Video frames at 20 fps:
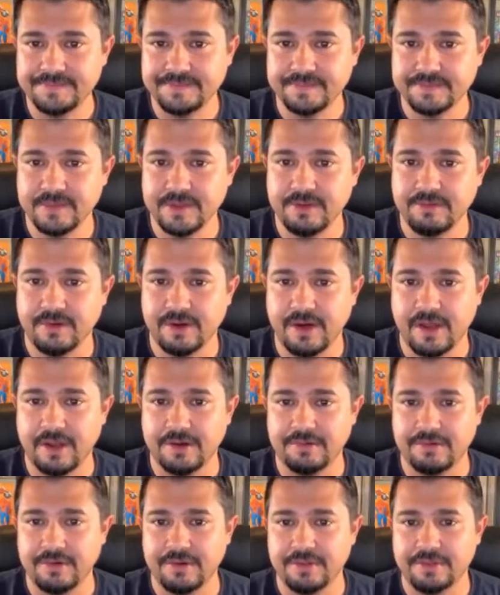You want
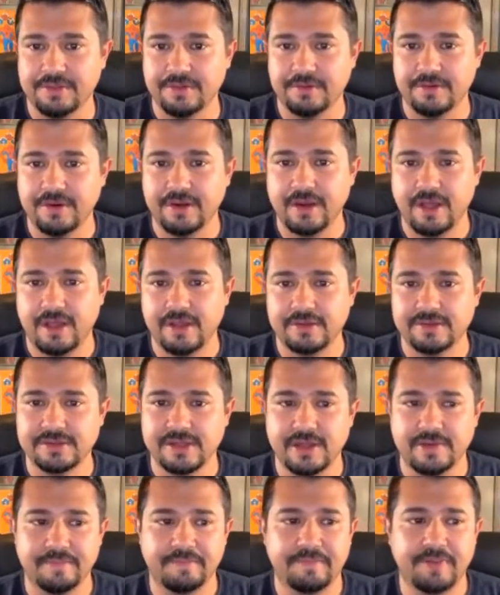$130
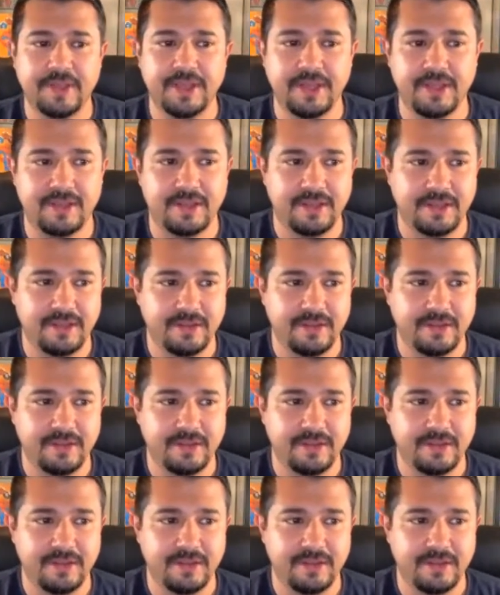on P.